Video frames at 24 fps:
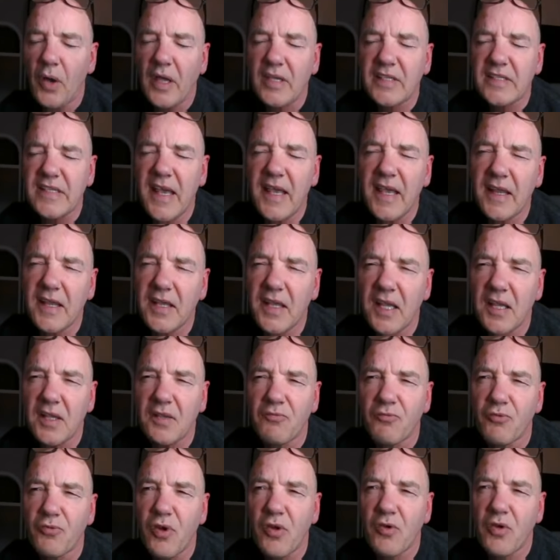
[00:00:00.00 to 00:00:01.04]
Okay,
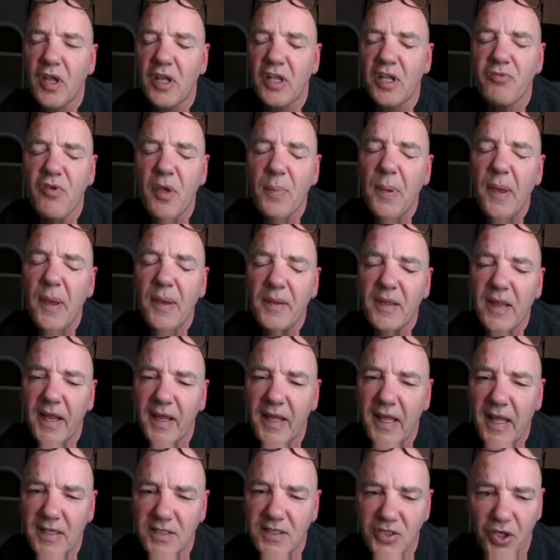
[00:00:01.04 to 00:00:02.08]
can you repeat
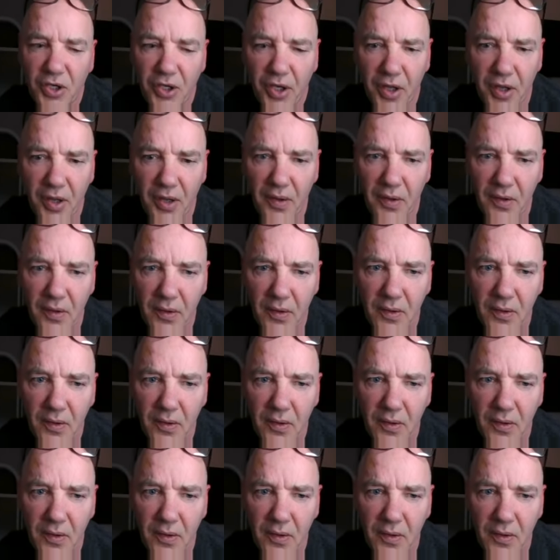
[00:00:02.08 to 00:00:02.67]
that again? Sorry.